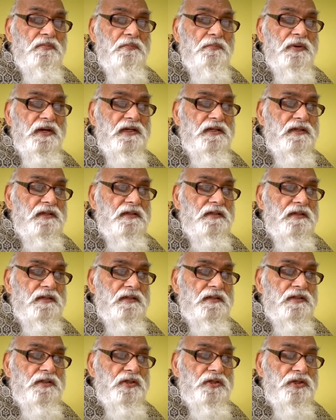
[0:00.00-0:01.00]
but
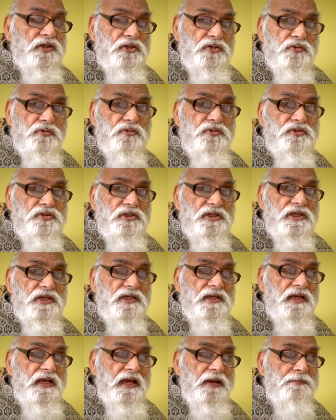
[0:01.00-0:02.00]
you
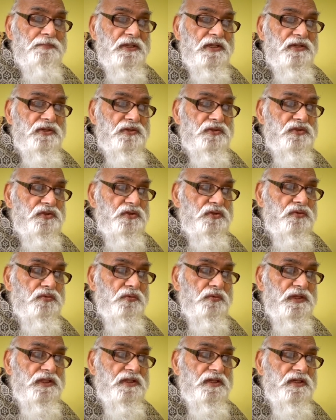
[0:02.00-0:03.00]
seek happiness
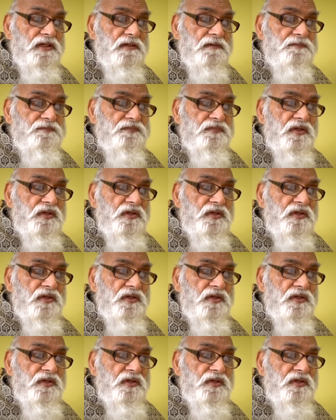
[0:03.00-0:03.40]
within.